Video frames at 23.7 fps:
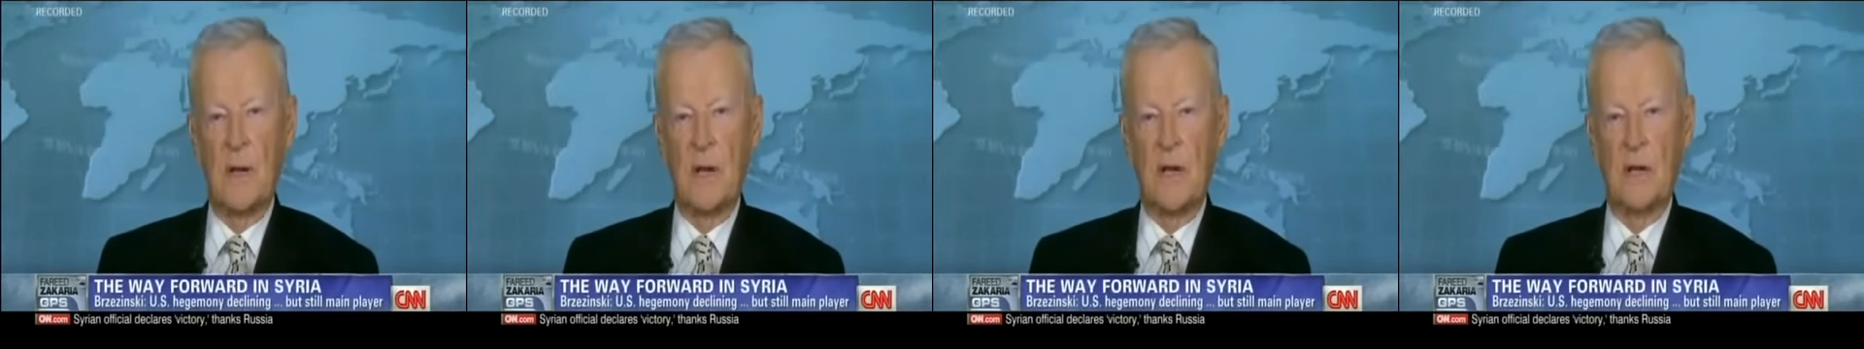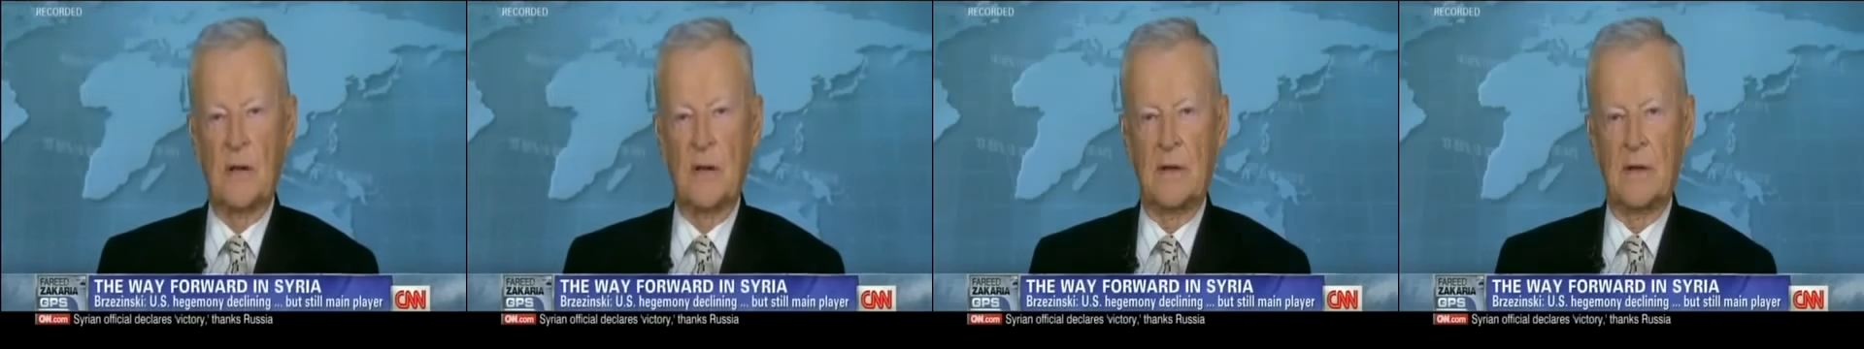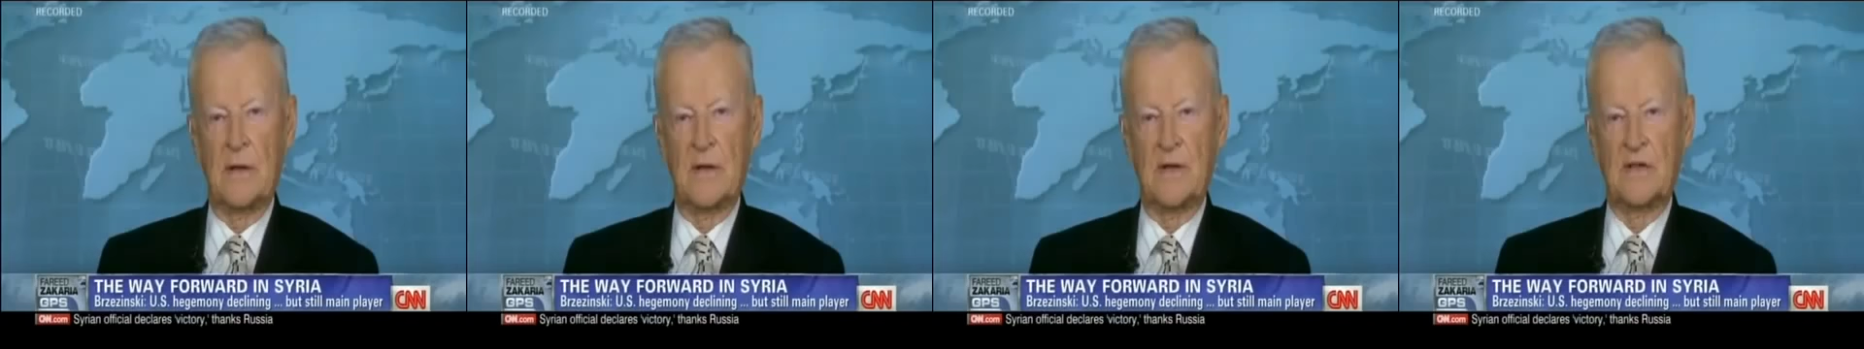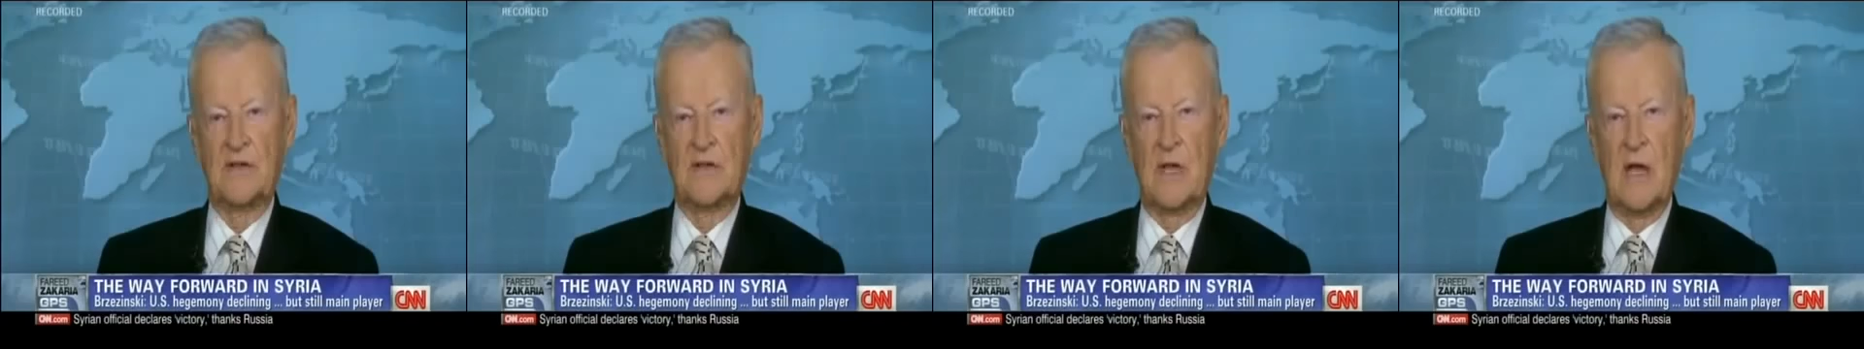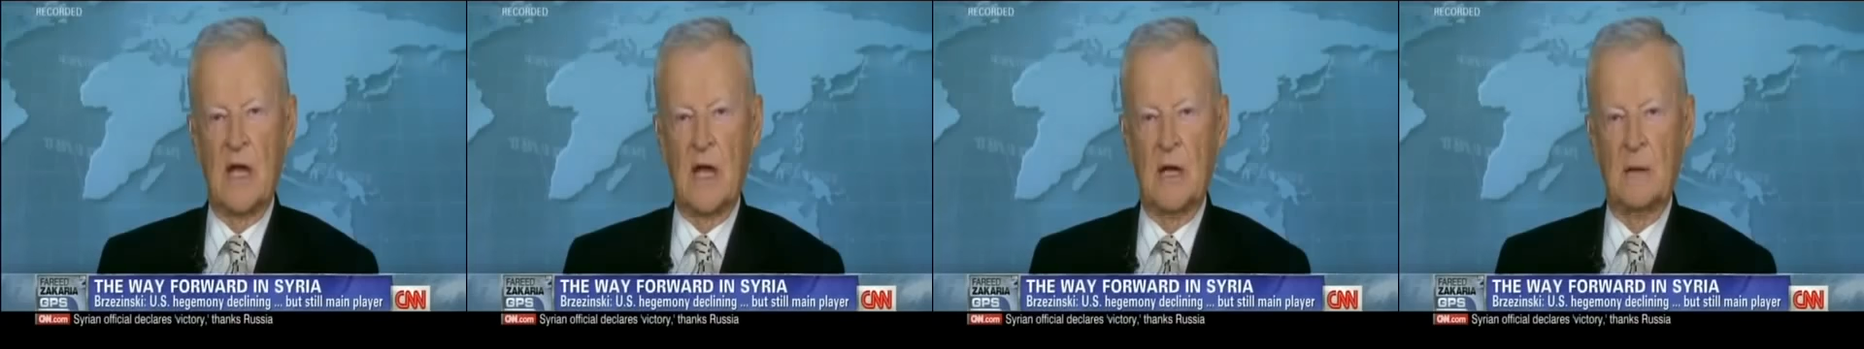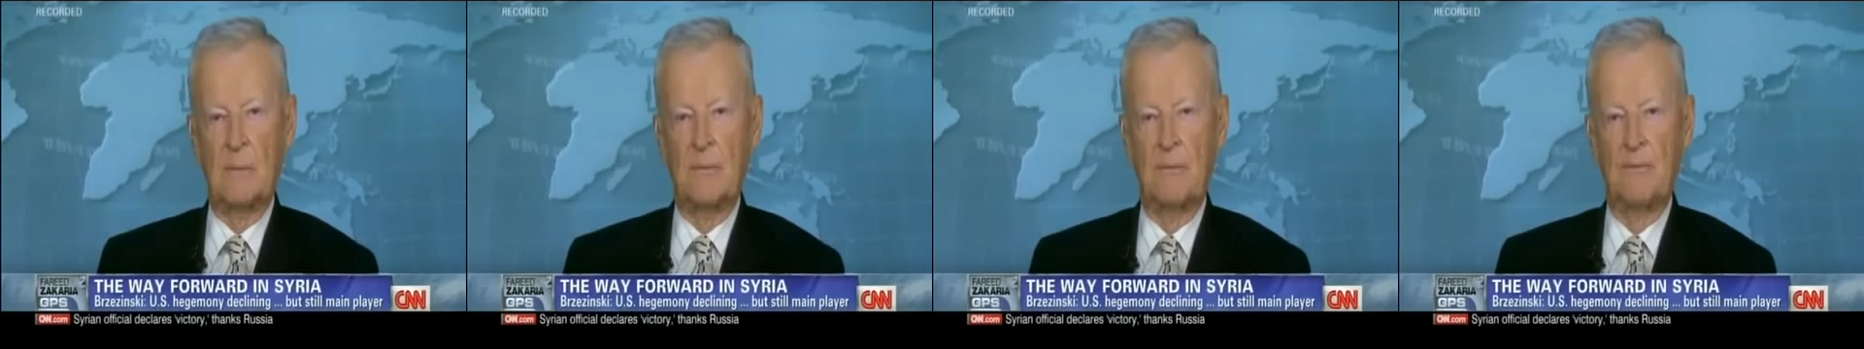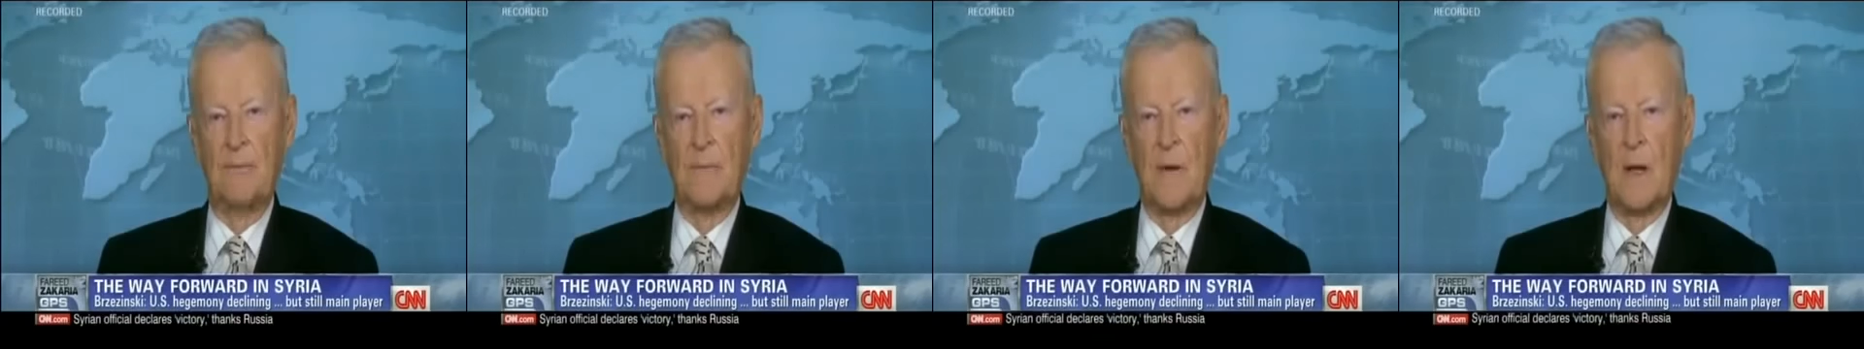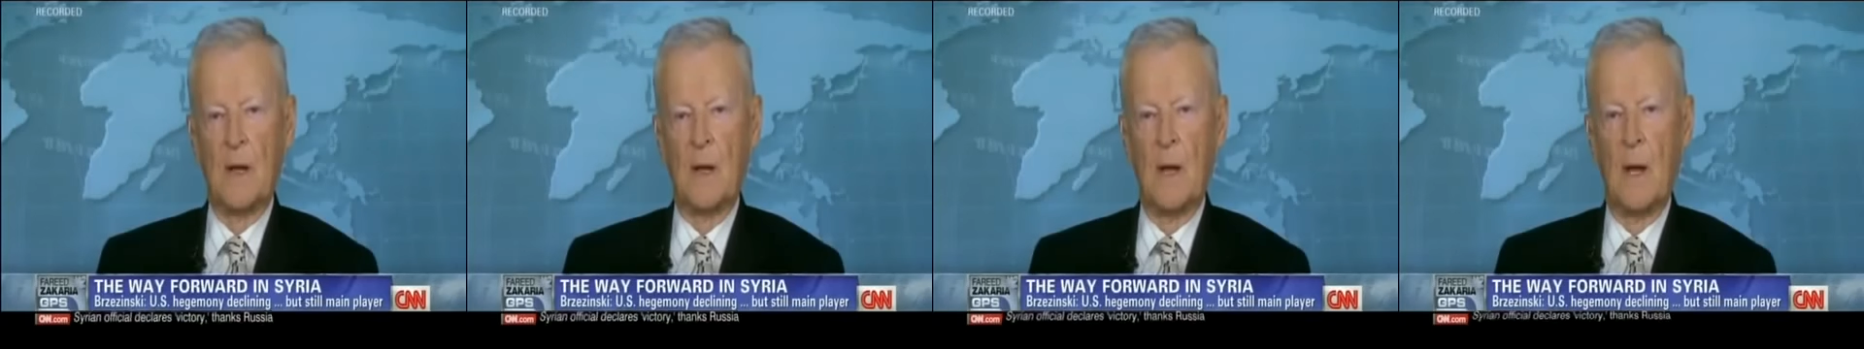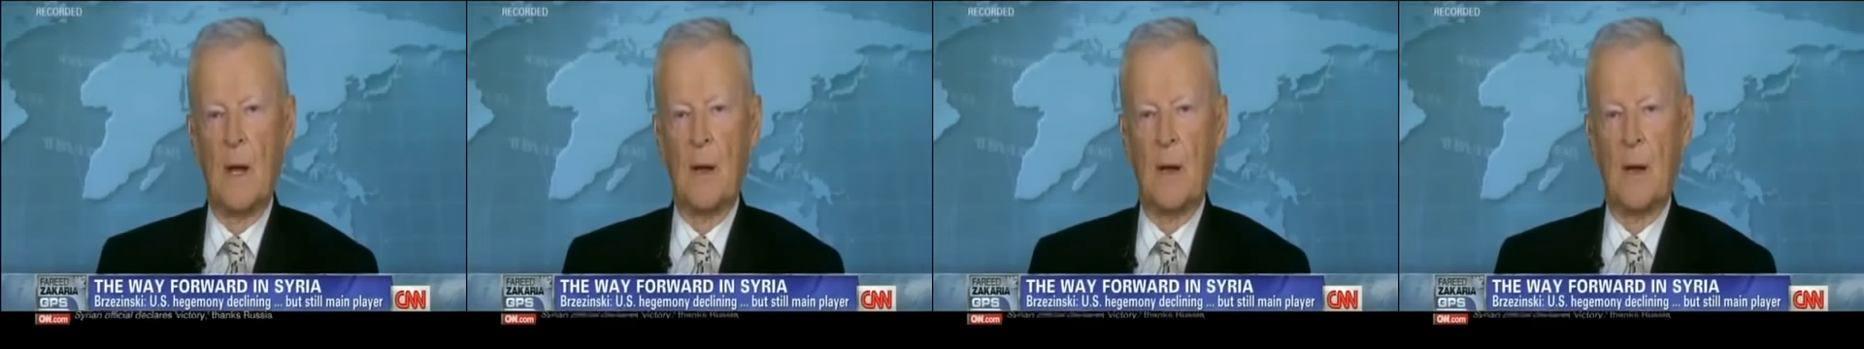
player in this game